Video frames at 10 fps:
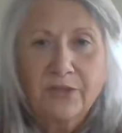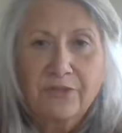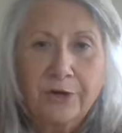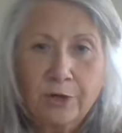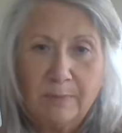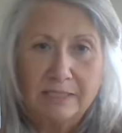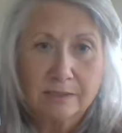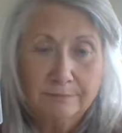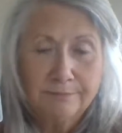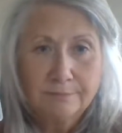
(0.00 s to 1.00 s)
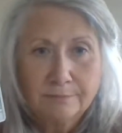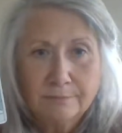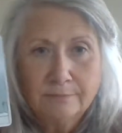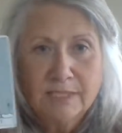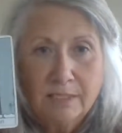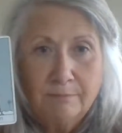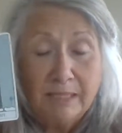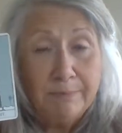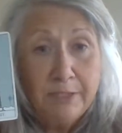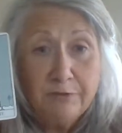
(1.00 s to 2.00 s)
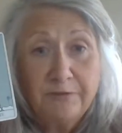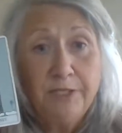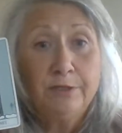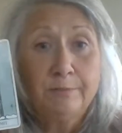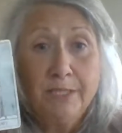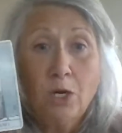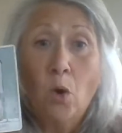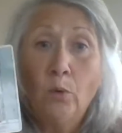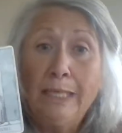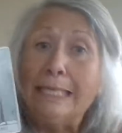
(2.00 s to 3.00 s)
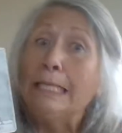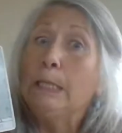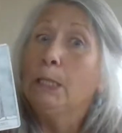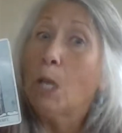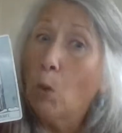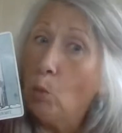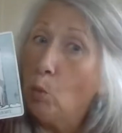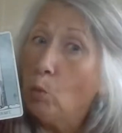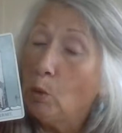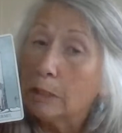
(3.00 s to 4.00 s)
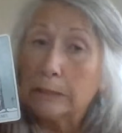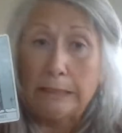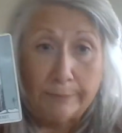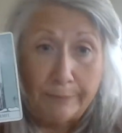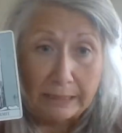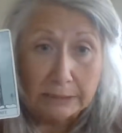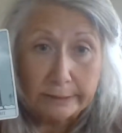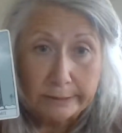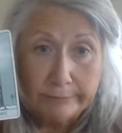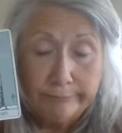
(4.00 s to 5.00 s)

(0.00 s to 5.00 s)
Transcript: The Hermit. Maybe you feel you've been going it alone a little bit.